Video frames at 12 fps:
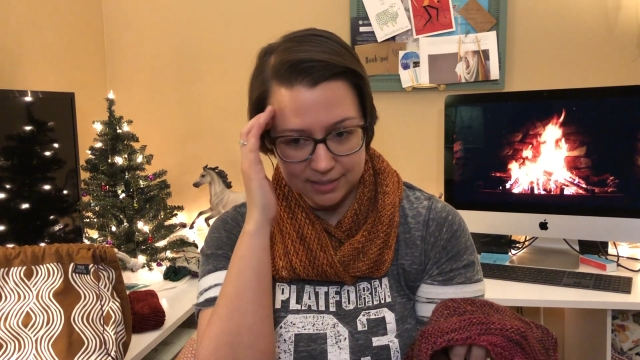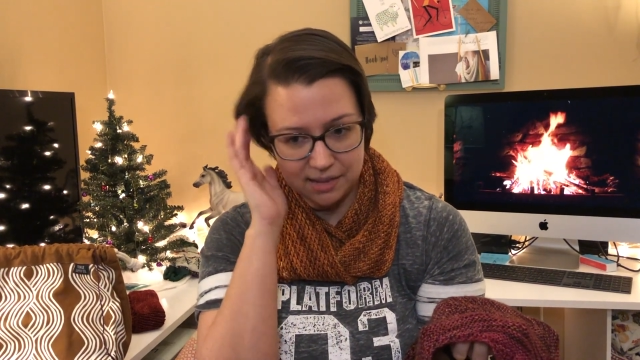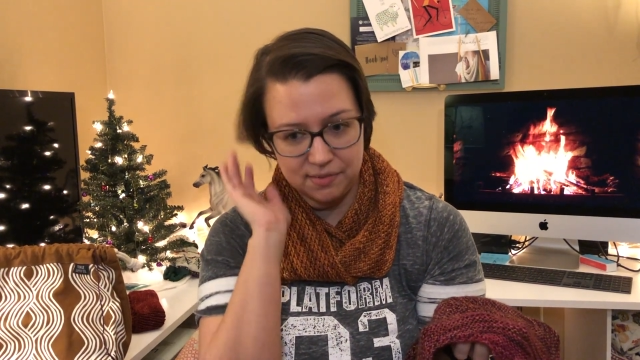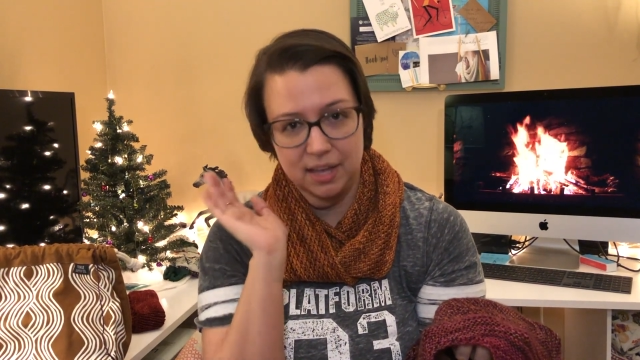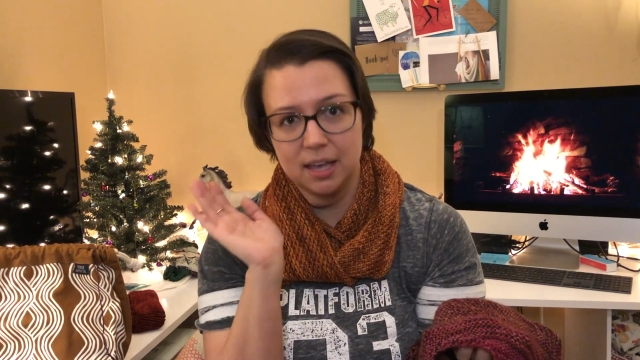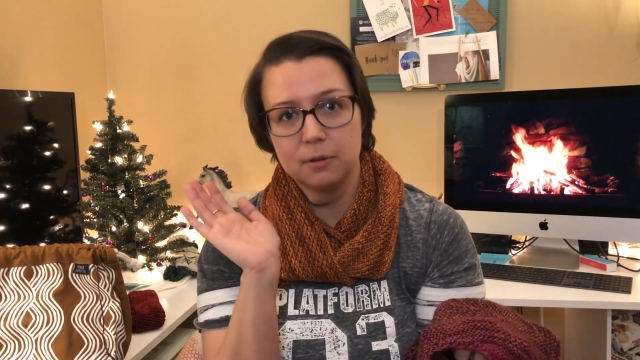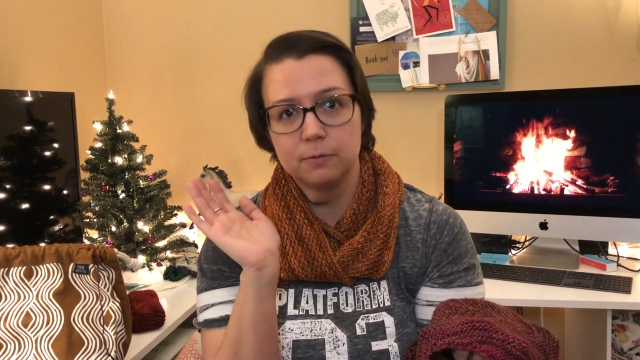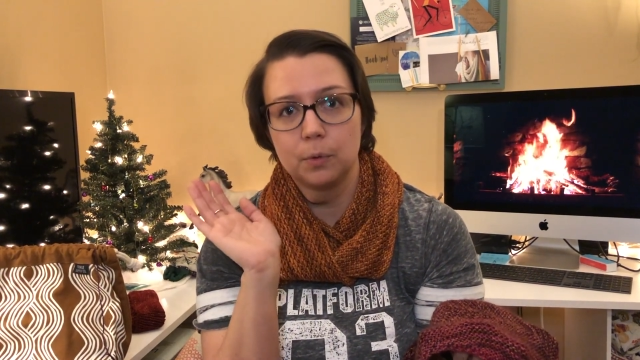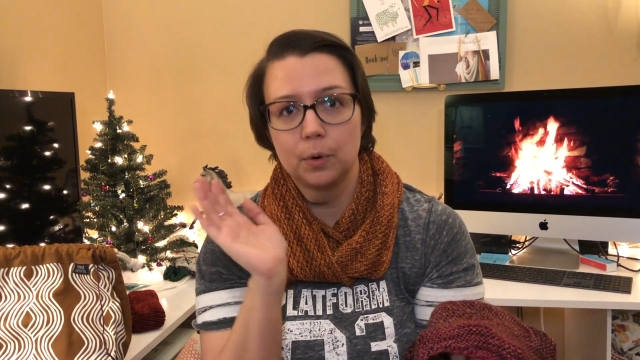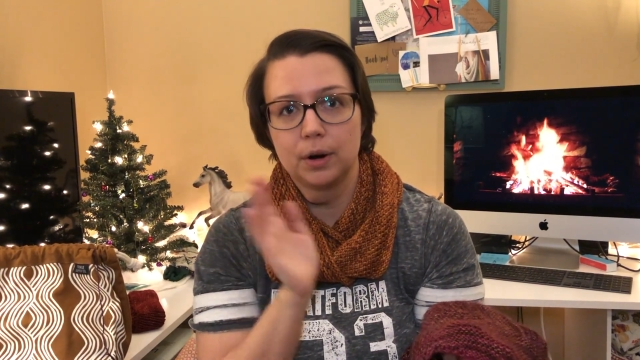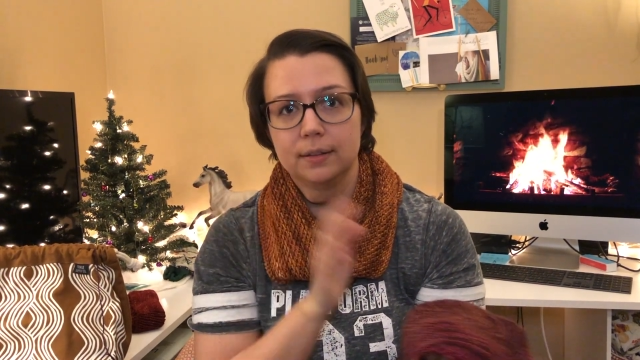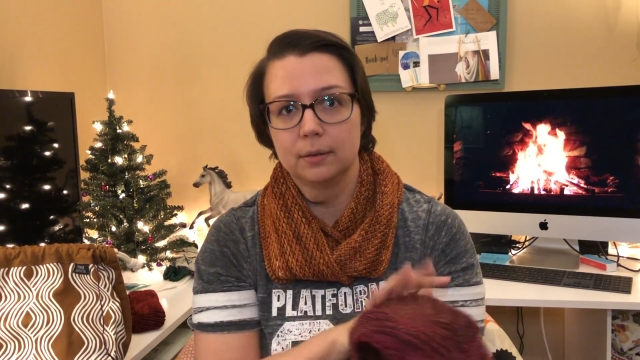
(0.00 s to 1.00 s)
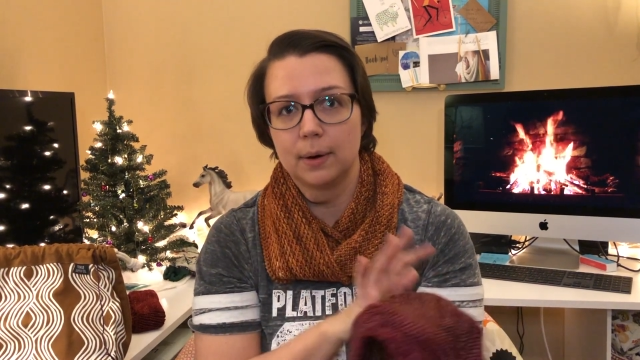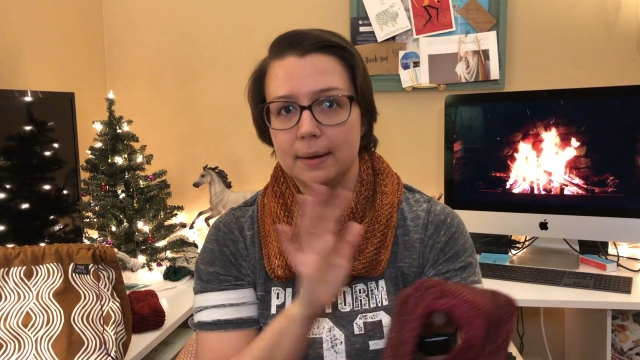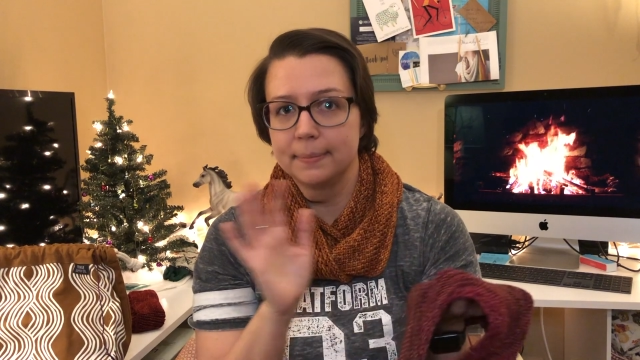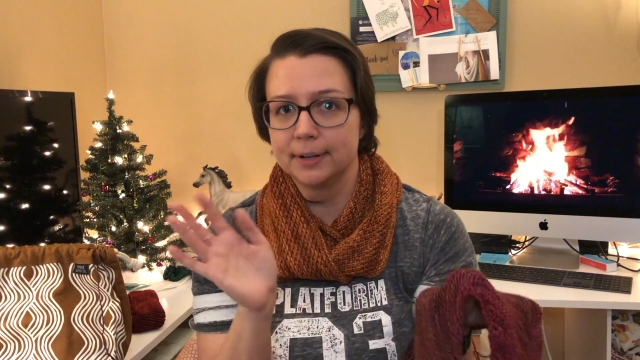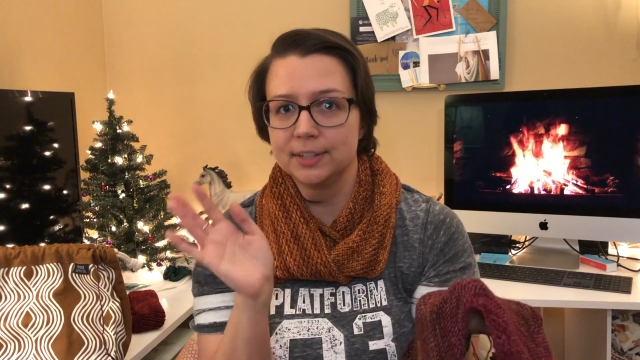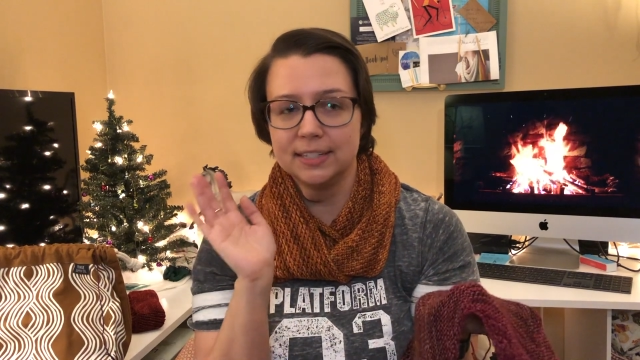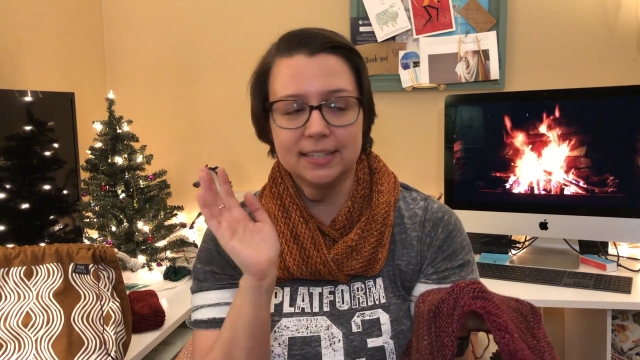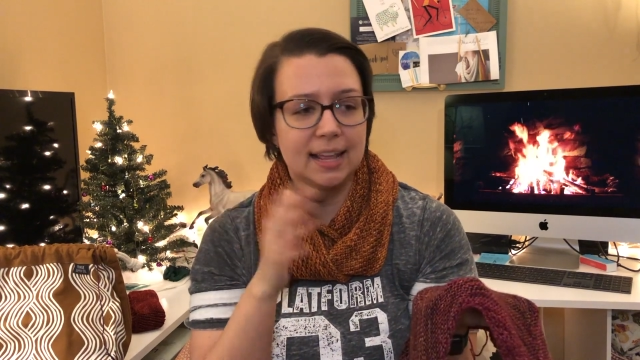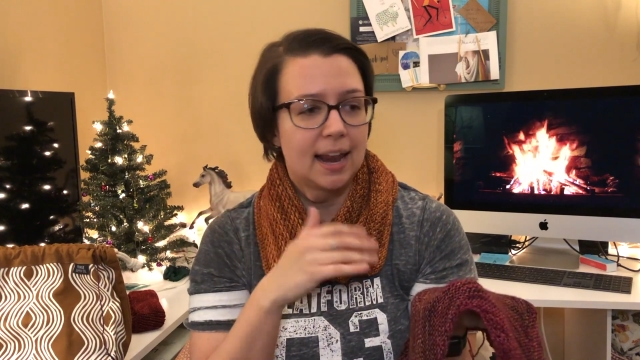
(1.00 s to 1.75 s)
saving it for the right person,